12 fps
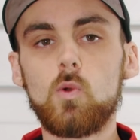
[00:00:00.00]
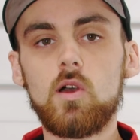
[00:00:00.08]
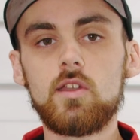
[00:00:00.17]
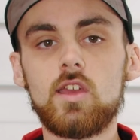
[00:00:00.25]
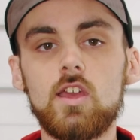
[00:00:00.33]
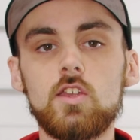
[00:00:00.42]

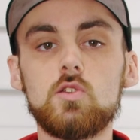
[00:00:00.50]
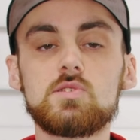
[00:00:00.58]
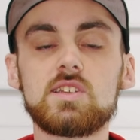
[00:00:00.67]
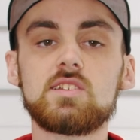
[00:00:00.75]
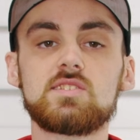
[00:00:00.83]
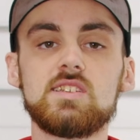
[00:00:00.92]
one
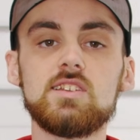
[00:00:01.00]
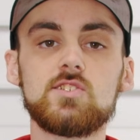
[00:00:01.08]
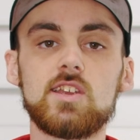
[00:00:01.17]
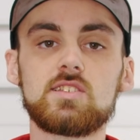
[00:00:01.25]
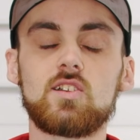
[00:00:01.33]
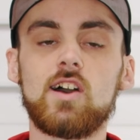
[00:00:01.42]
using a
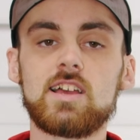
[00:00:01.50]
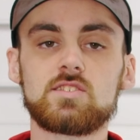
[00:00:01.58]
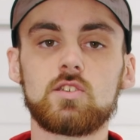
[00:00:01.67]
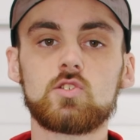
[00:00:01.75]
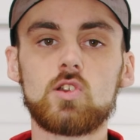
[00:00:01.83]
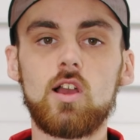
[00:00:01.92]
CJ's
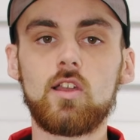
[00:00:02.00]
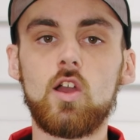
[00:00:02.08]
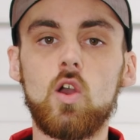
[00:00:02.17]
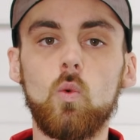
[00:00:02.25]
Classic Truck